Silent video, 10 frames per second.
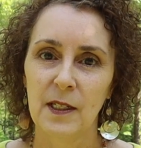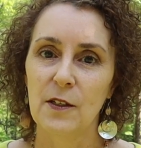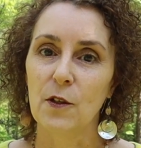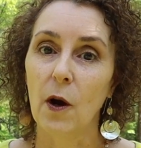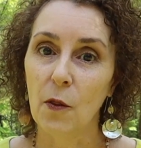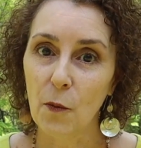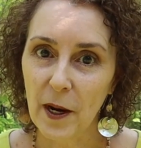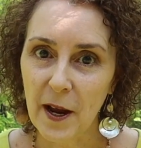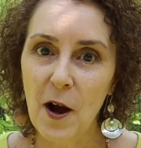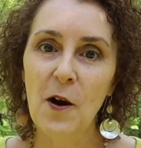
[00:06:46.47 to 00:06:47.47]
So on the
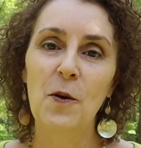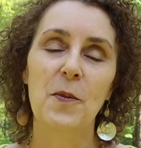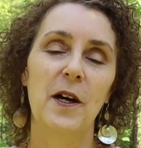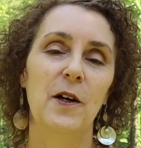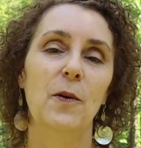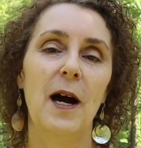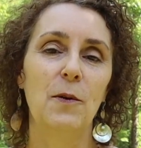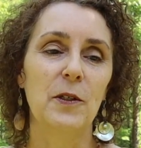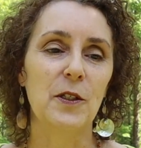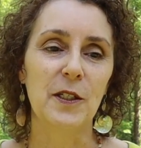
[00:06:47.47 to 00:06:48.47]
way home though, I
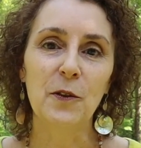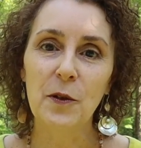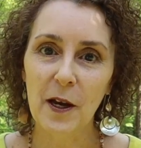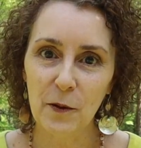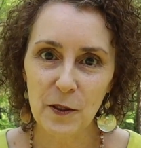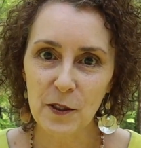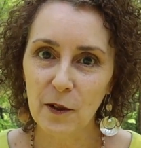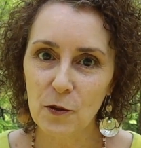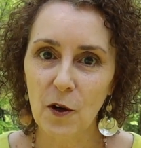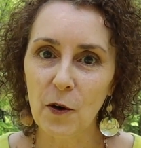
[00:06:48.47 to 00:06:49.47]
would still notice
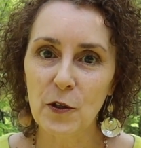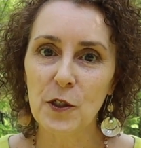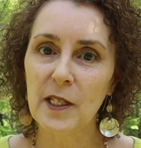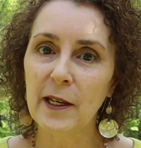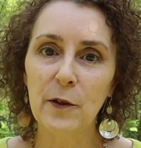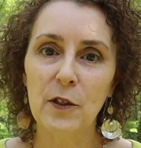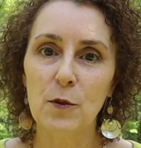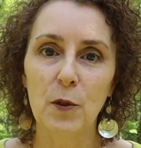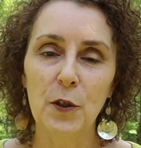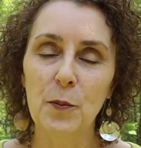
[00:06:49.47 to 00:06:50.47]
those orange azaleas
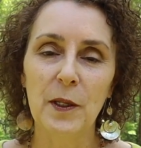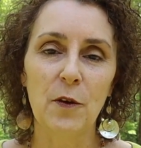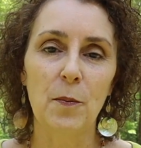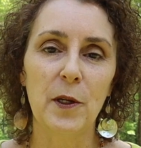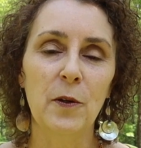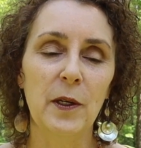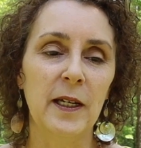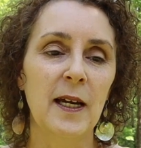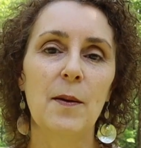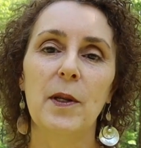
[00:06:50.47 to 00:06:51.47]
blooming their
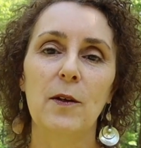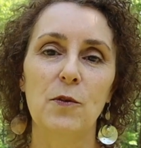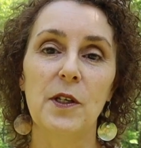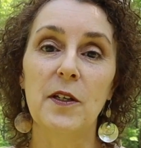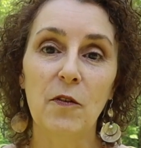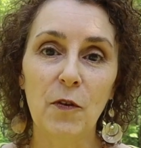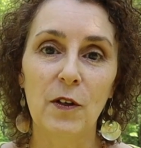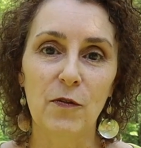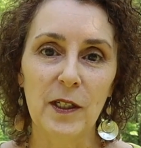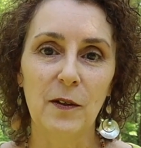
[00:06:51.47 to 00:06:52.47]
beauty, but it was a
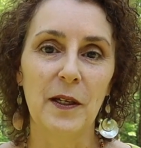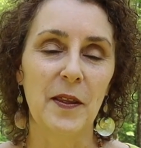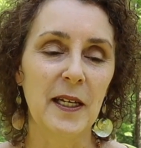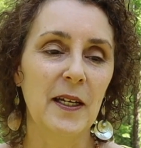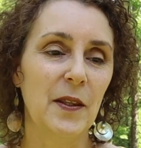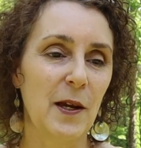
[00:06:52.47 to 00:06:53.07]
different feeling then.